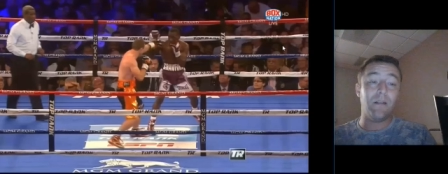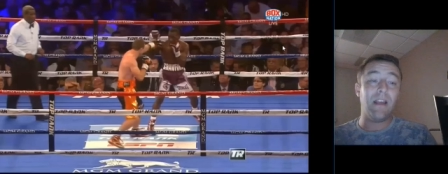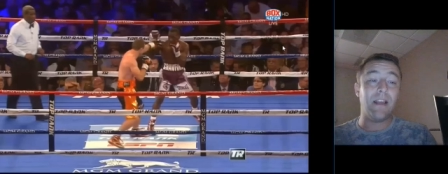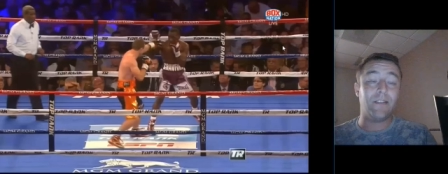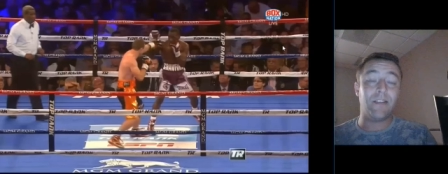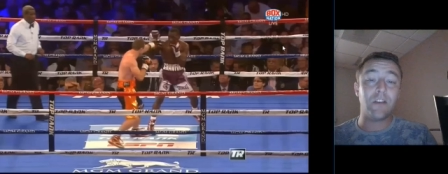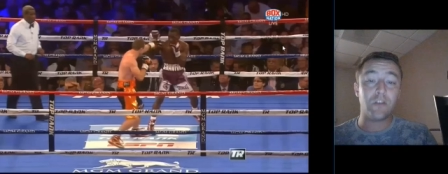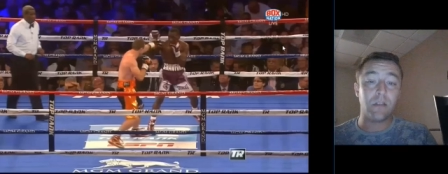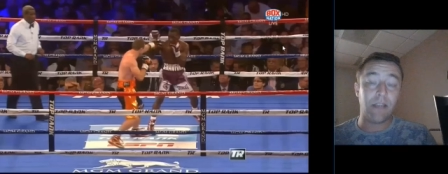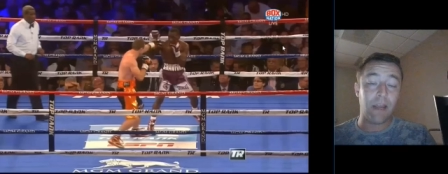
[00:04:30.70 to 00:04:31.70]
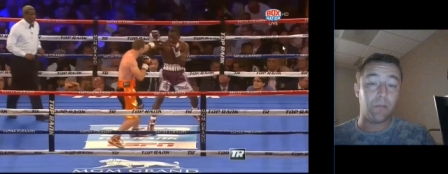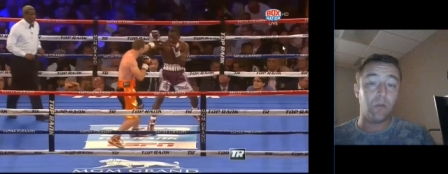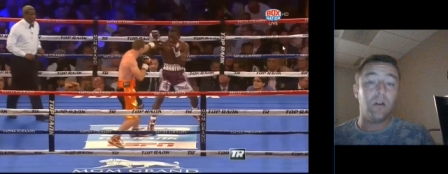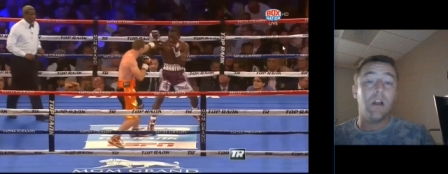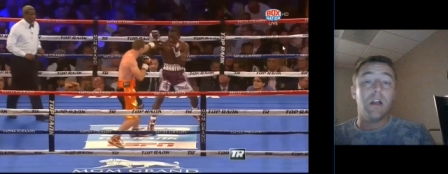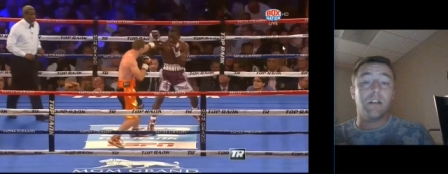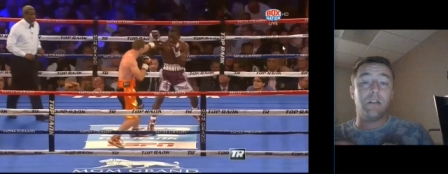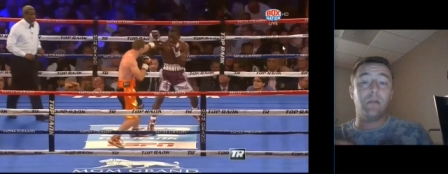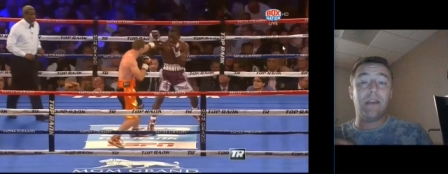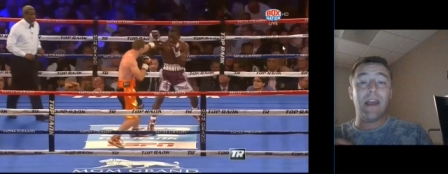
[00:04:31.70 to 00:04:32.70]
essentially able
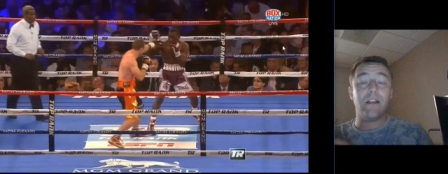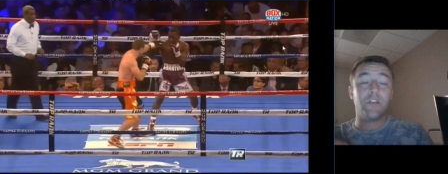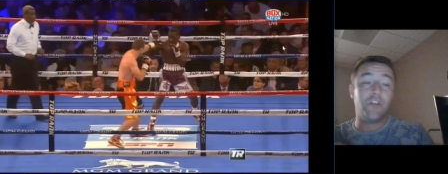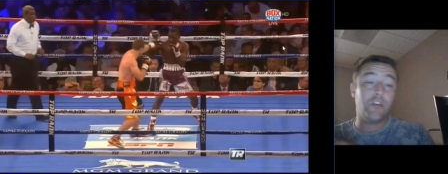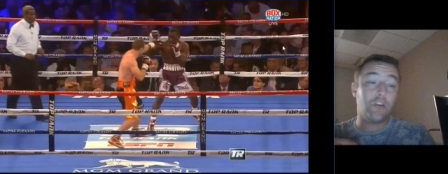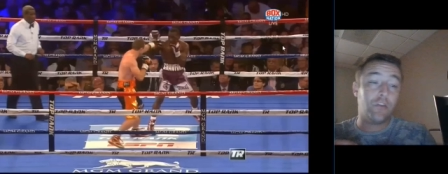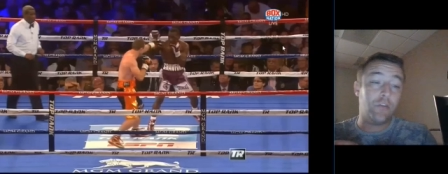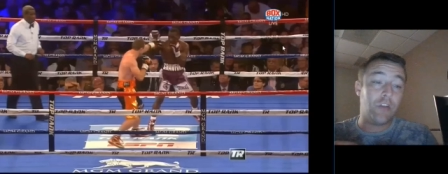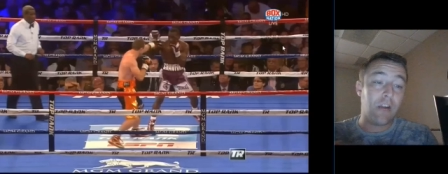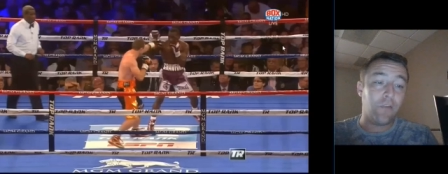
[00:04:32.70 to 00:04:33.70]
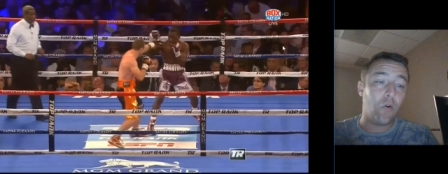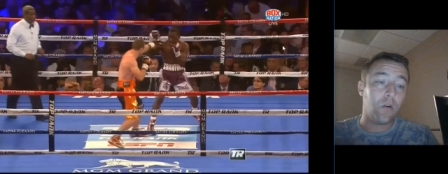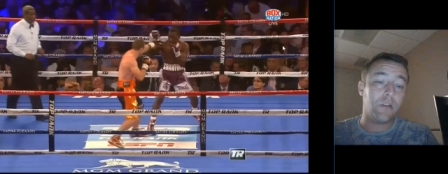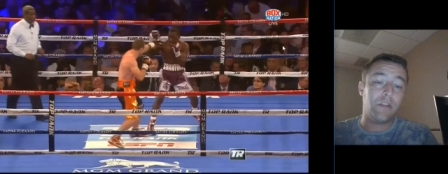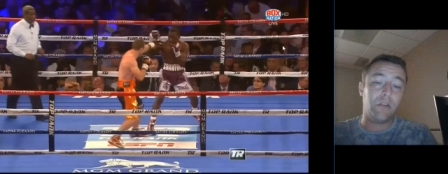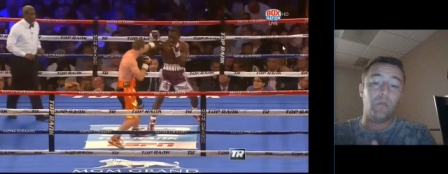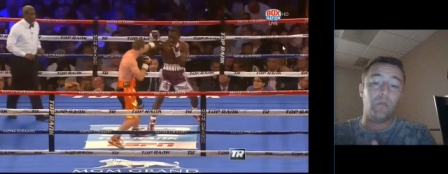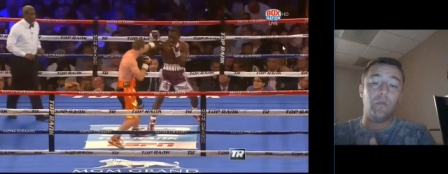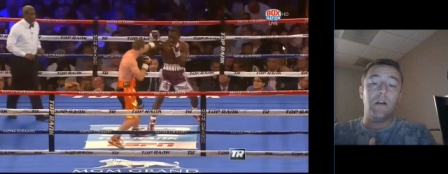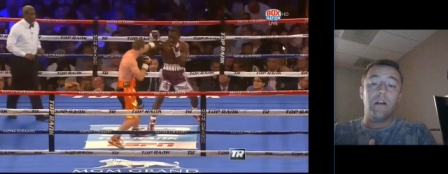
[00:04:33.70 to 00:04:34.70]
to get Jeff Horn
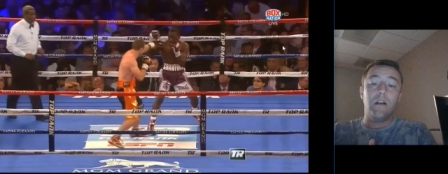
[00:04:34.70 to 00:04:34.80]
to